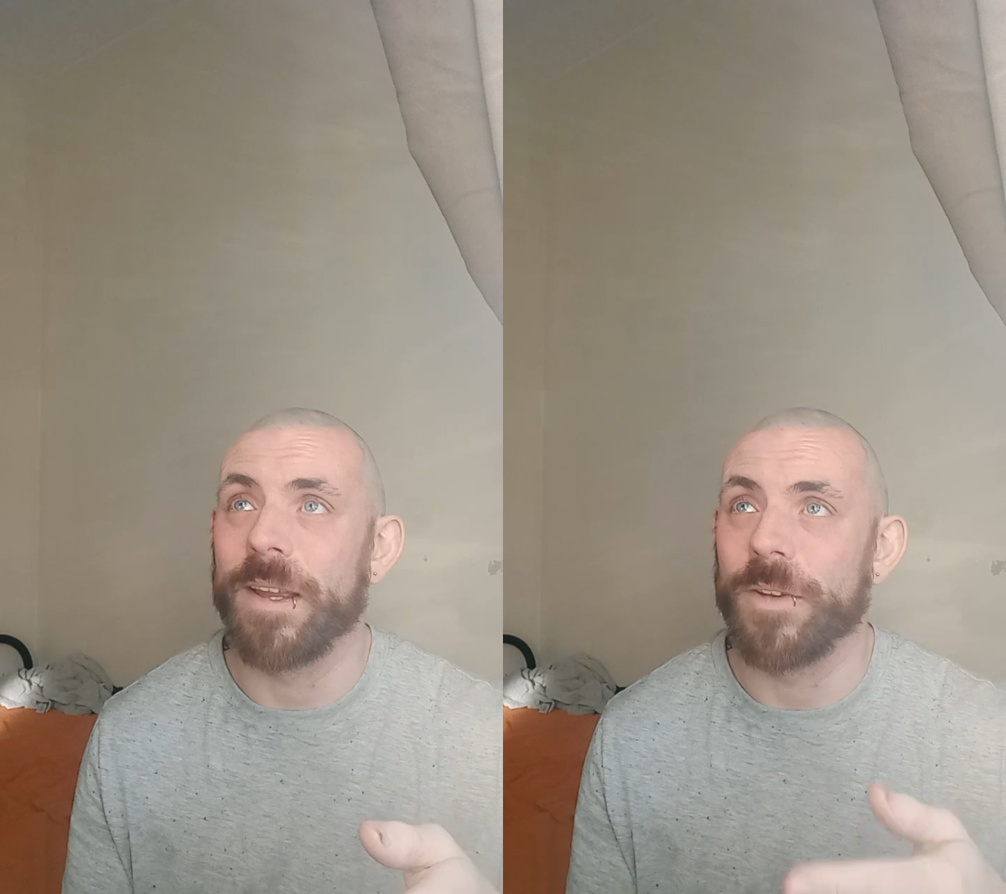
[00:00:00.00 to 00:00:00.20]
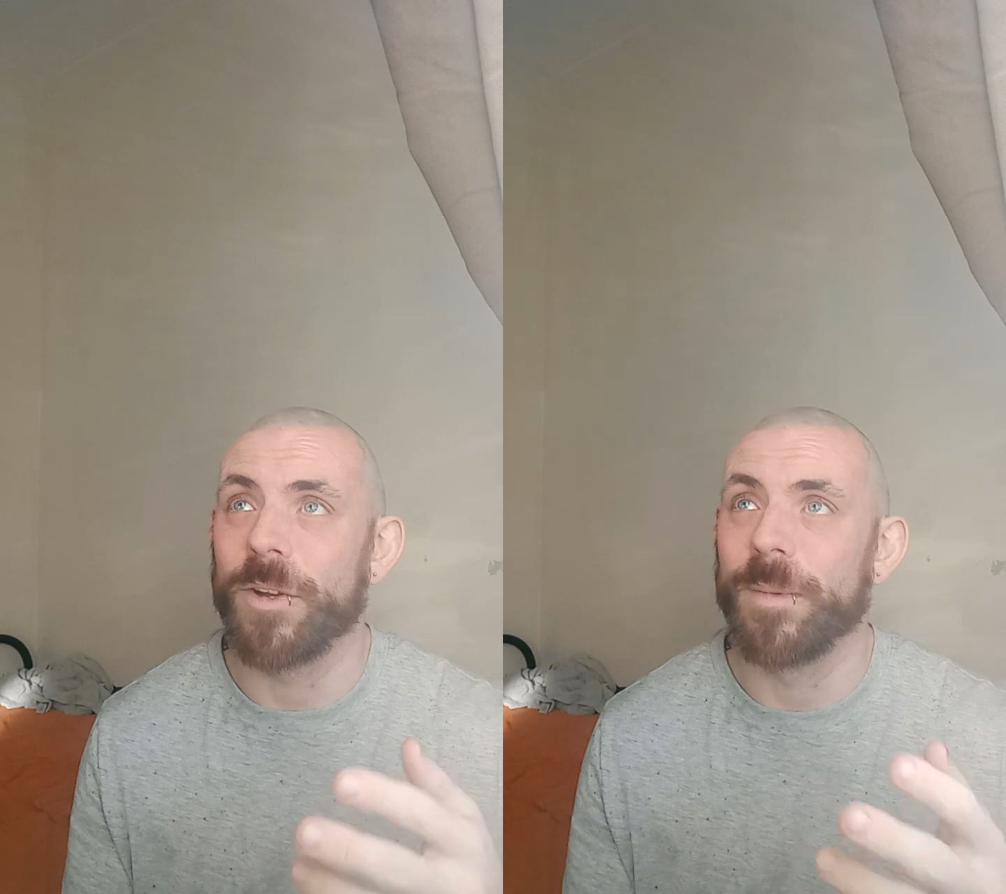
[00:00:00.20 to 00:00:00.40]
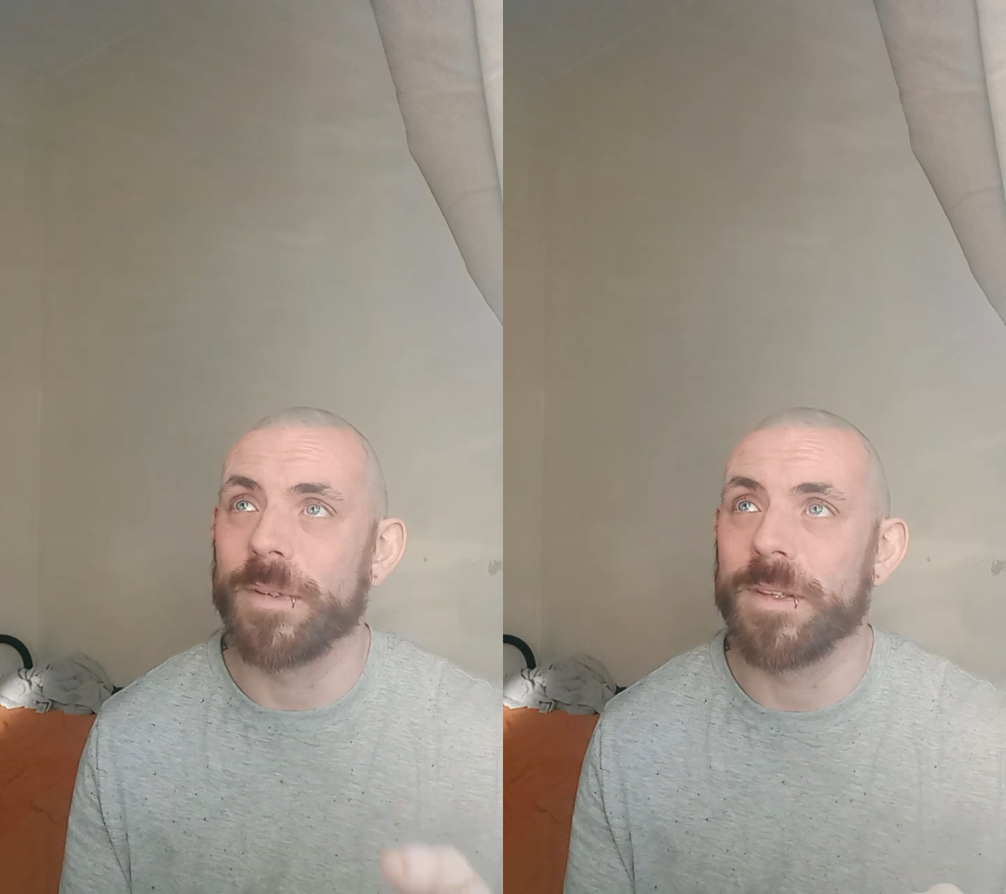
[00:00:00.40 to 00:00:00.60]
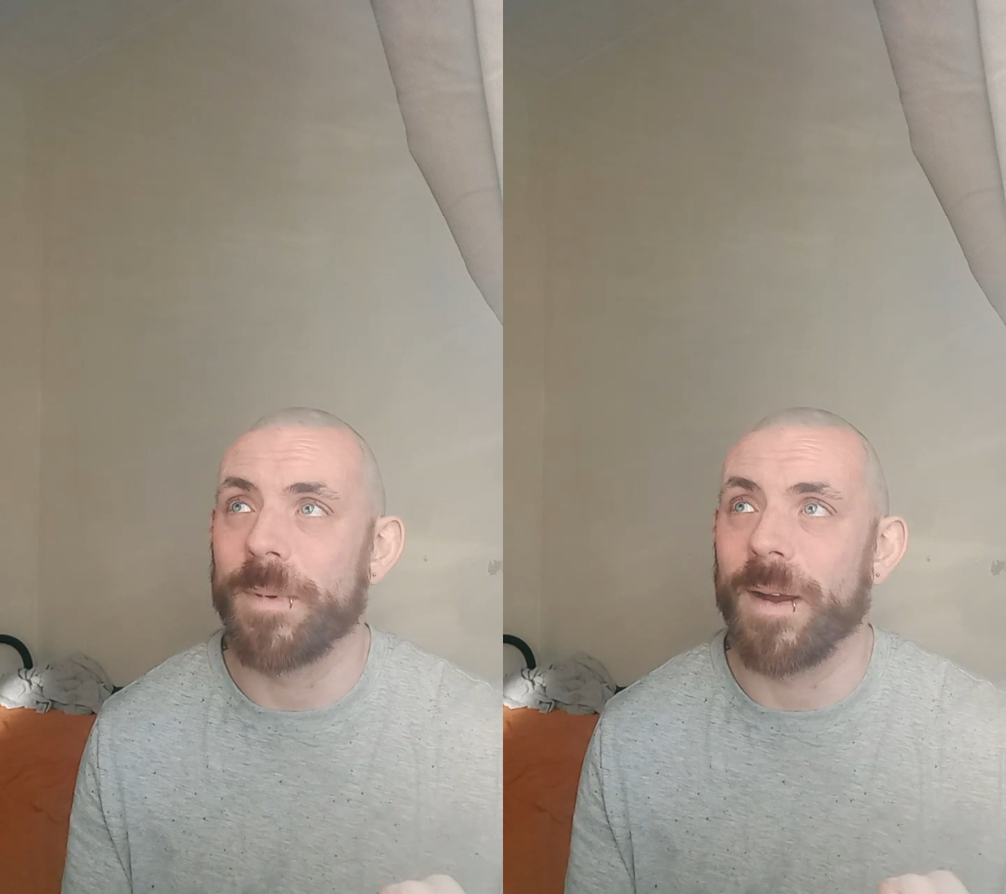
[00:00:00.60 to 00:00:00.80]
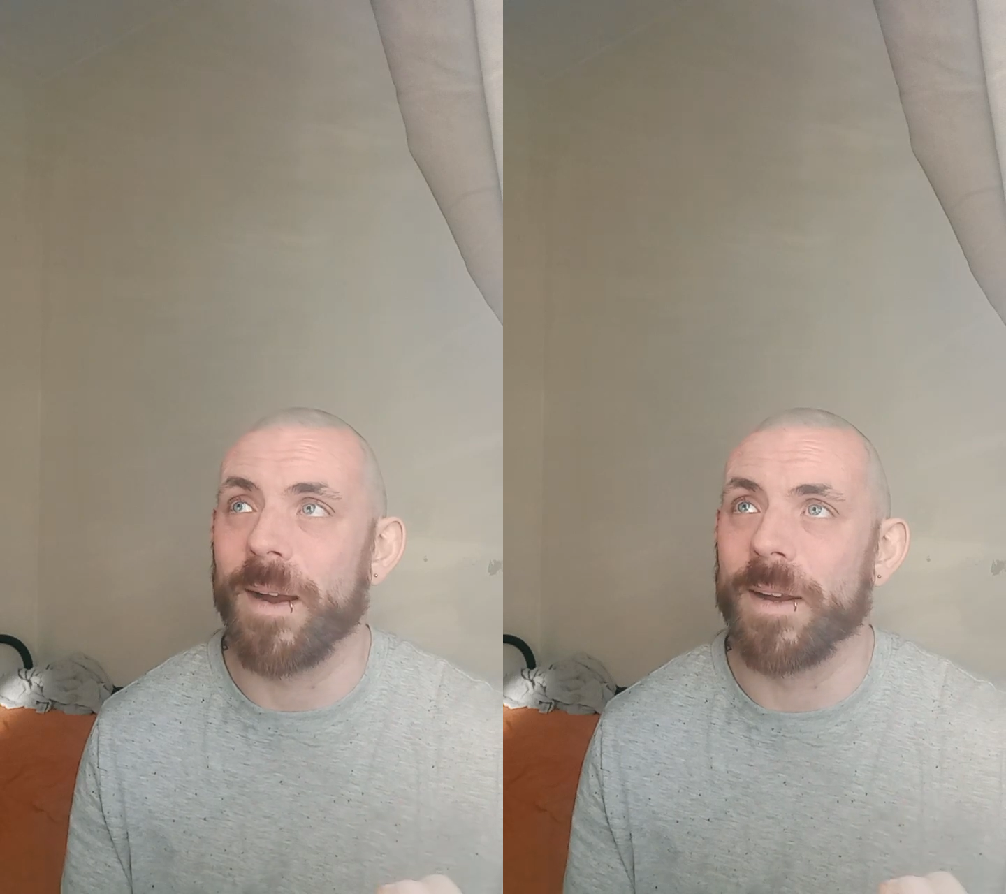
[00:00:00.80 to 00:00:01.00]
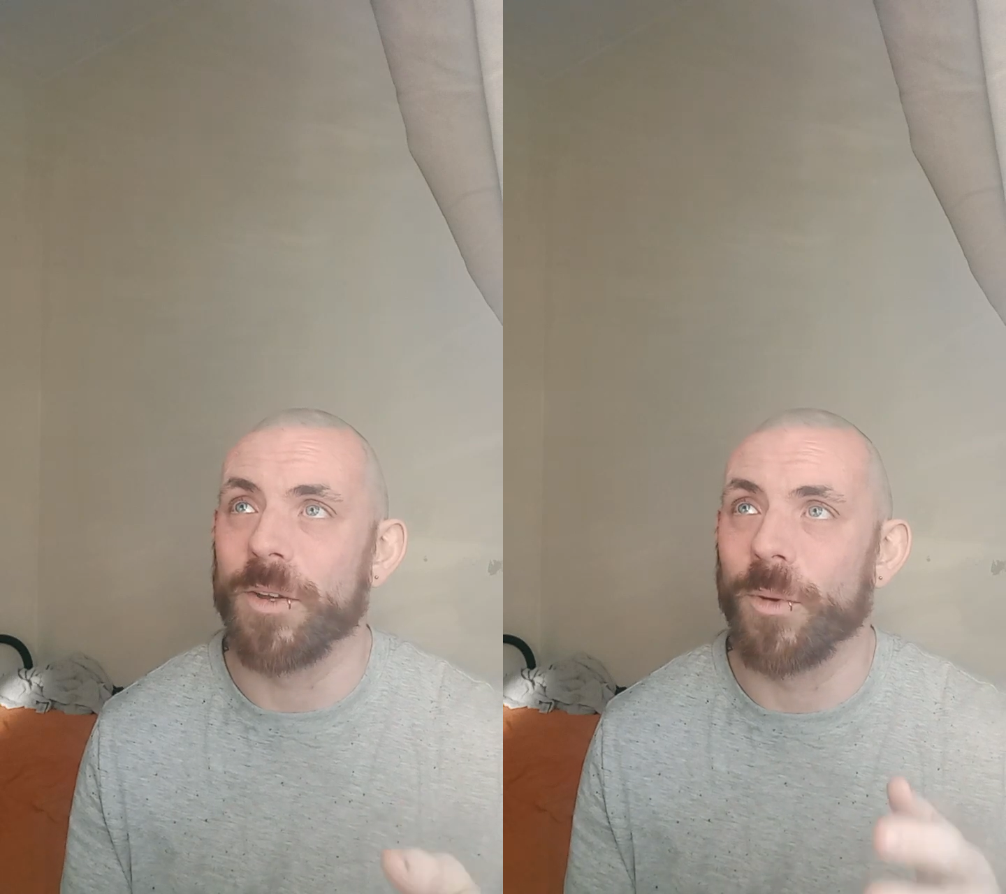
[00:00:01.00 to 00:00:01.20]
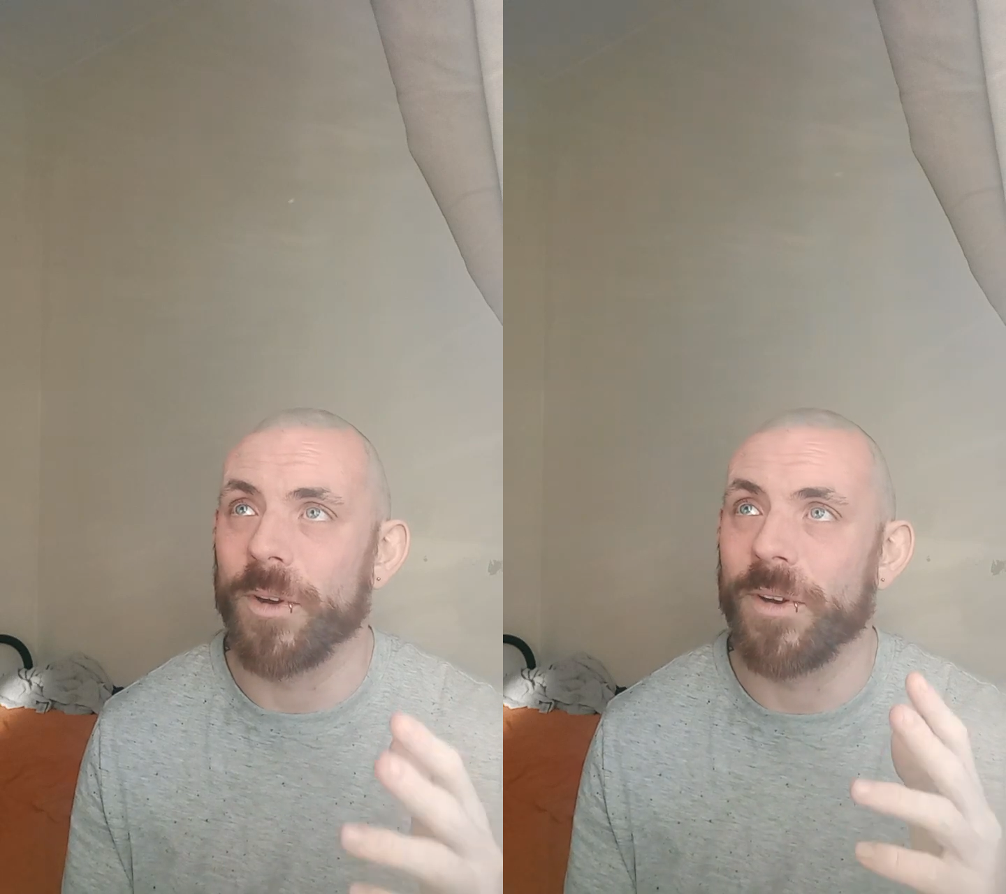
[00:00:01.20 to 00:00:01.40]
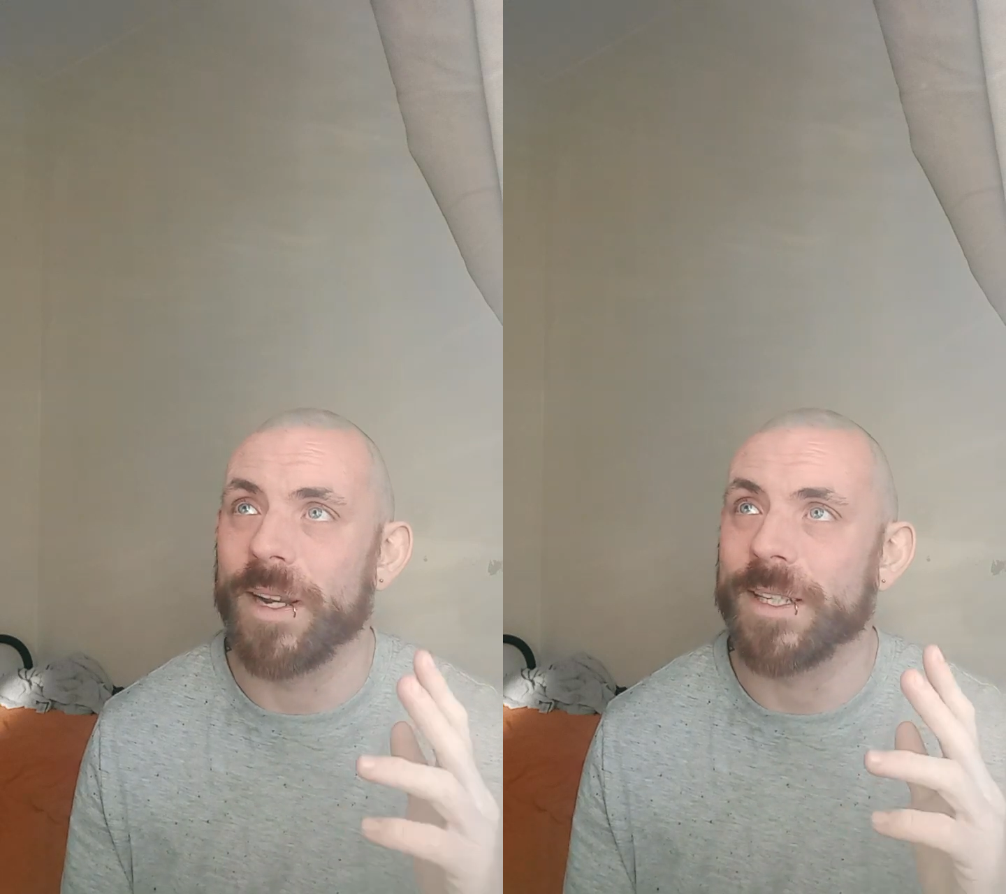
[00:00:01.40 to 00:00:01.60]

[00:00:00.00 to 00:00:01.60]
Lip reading: if you come up to the bar and you order an